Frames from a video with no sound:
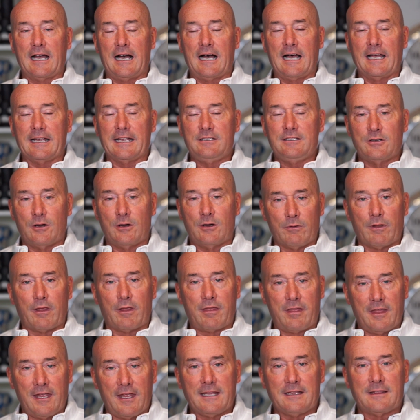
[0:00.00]
I don't
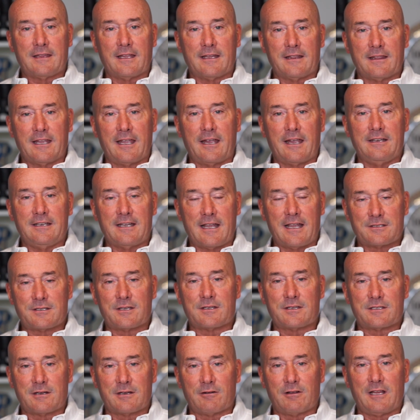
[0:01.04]
think that they
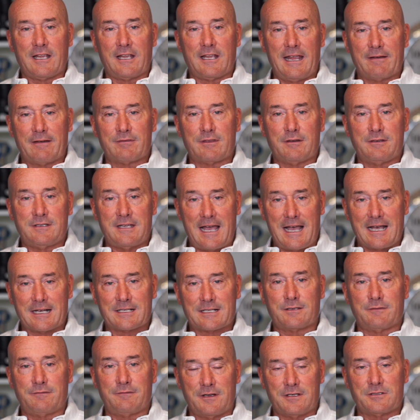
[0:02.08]
necessarily have the
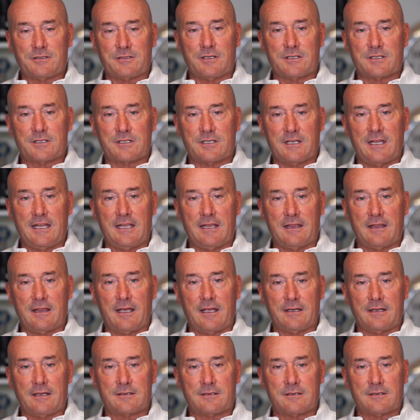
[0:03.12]
tax efficiency
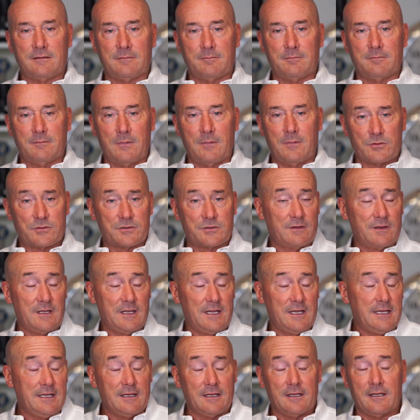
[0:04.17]
that most of
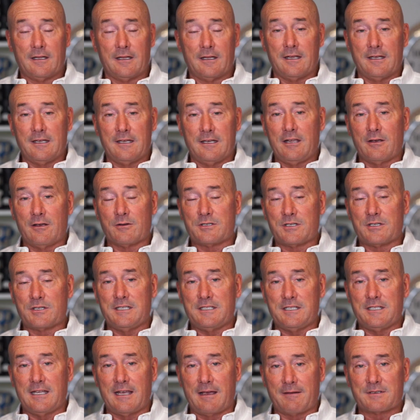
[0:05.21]
the NEOS
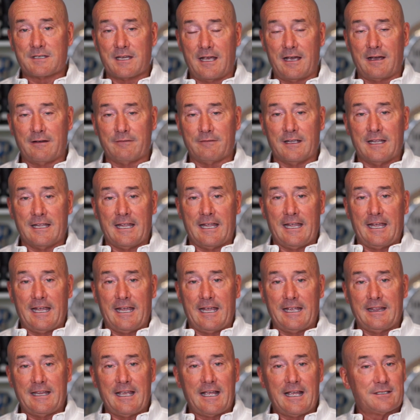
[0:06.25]
ETFs have.
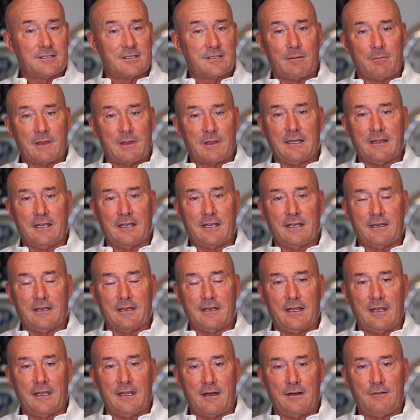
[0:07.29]
And that's something that
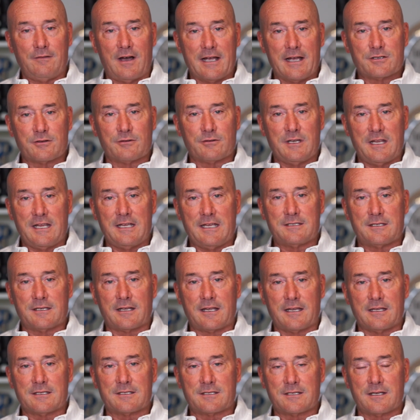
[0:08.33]
an advisor needs
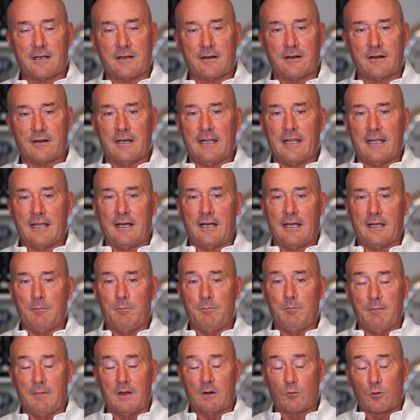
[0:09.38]
to consider.
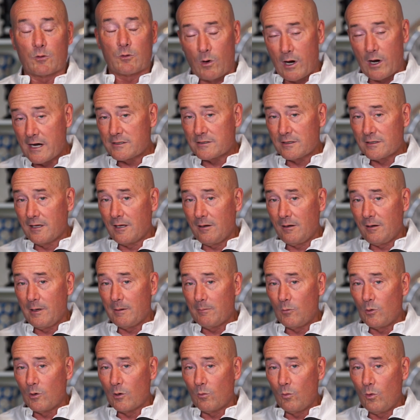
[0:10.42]
It requires a little
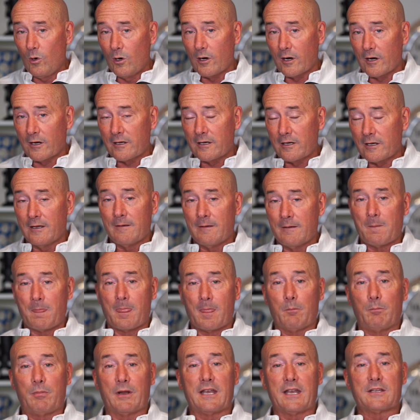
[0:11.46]
bit more work,
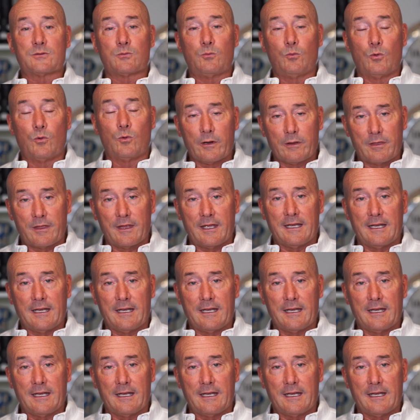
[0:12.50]
but it's worth